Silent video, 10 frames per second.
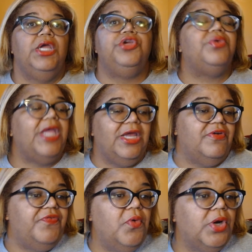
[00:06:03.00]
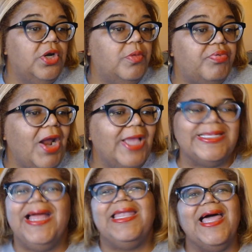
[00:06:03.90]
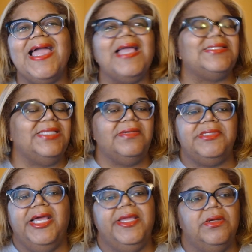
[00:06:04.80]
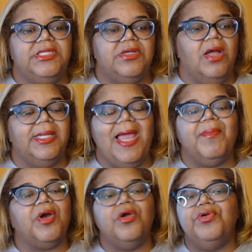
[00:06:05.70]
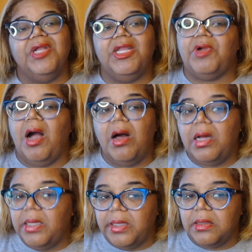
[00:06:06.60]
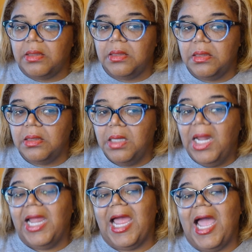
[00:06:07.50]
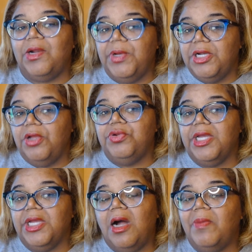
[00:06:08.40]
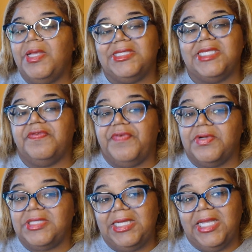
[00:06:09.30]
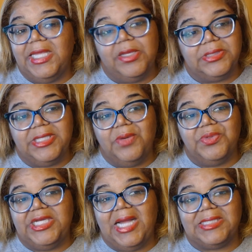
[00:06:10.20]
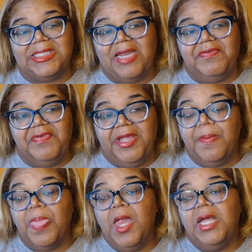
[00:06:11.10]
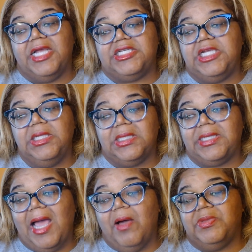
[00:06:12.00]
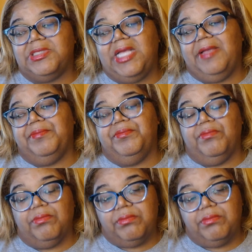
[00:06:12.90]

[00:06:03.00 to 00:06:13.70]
you can't afford her price like i can see if danielle did all of that but girl you didn't even call her and how do we know you didn't call? Because that's the first thing Danielle said when she got to that event. And she looked out and was like, mm.